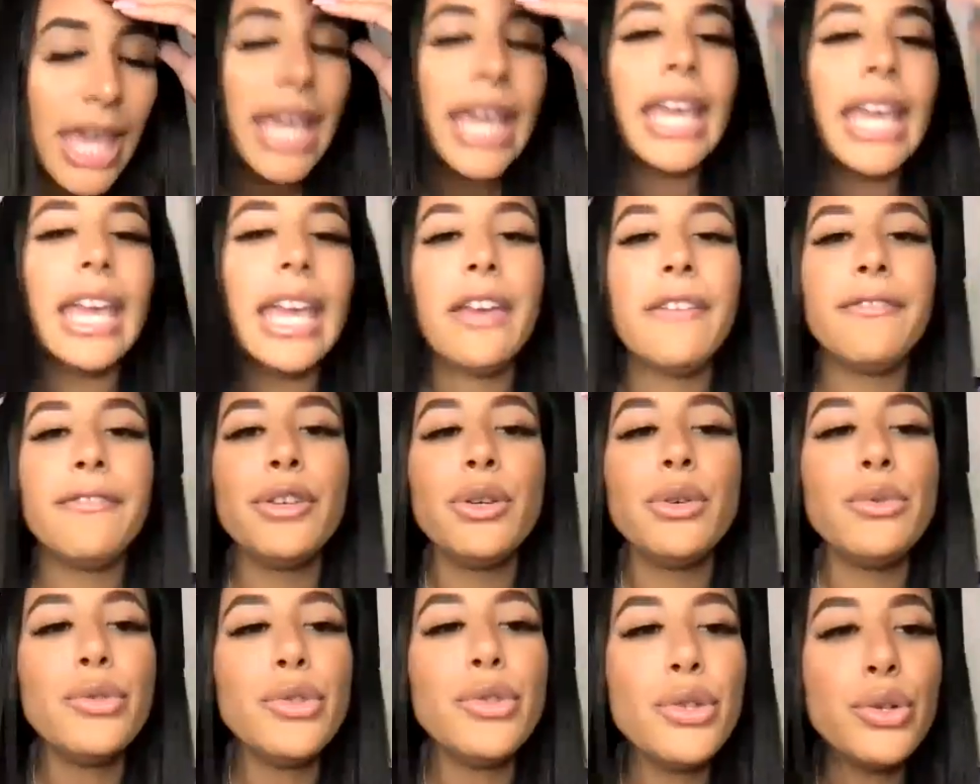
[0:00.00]
If
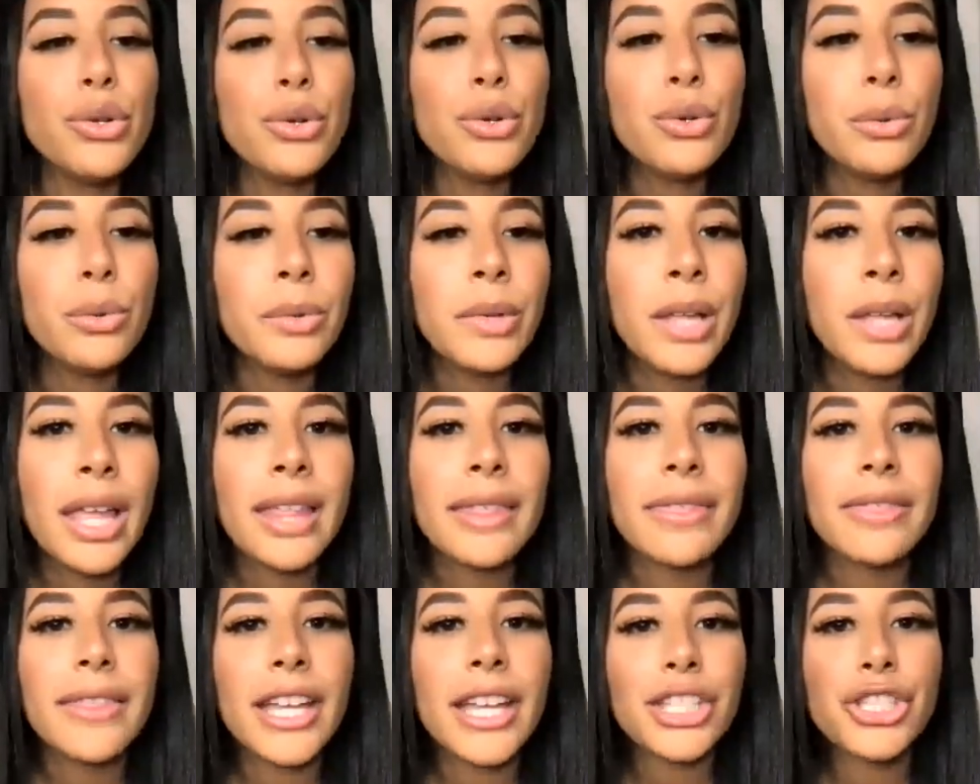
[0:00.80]
you knew
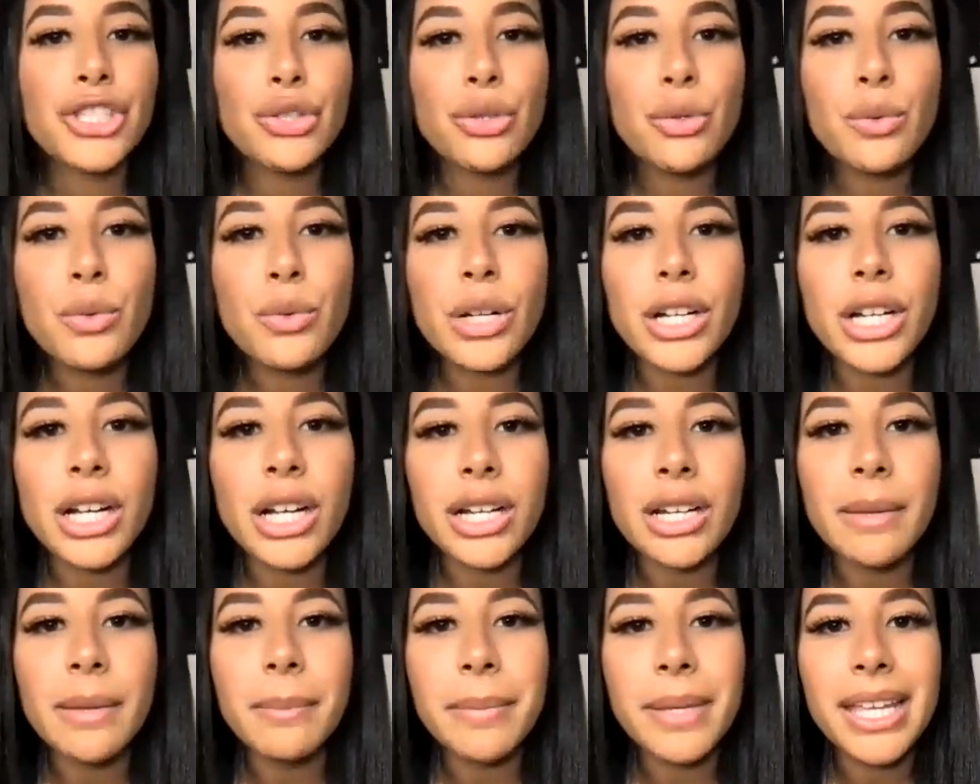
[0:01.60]
that you were
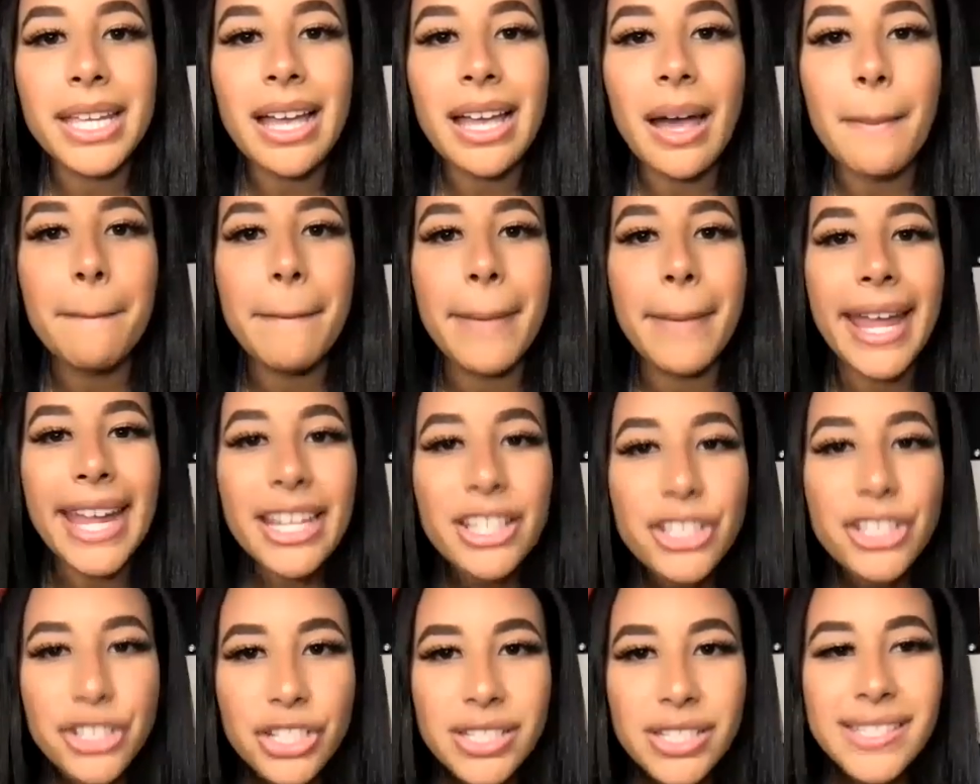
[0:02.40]
going to be a
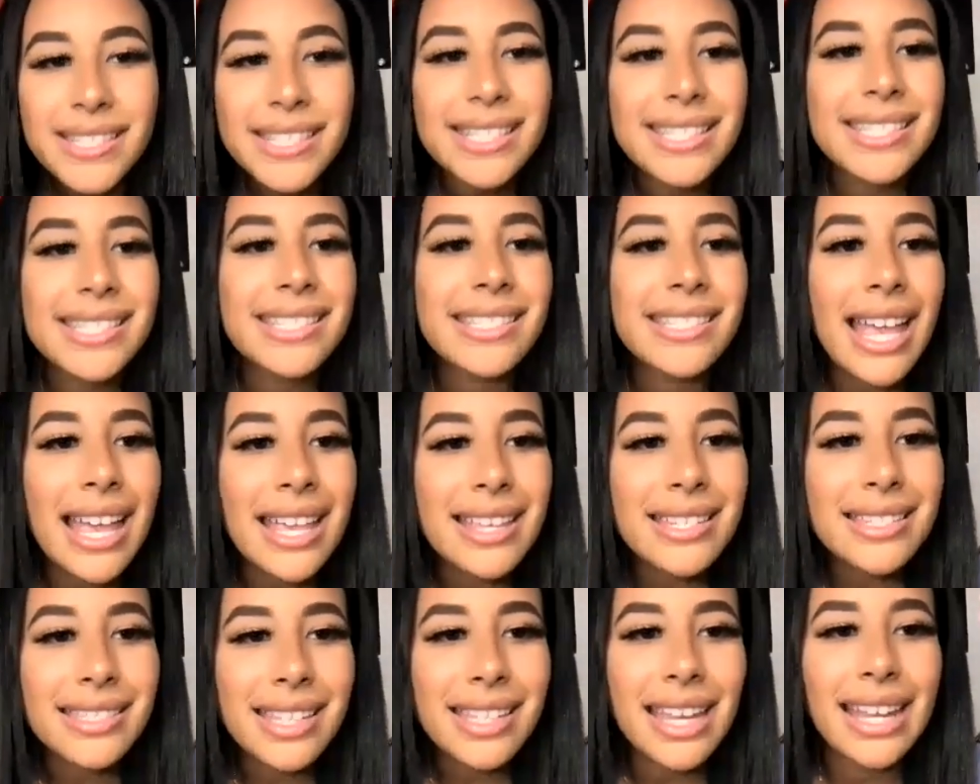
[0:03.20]
major success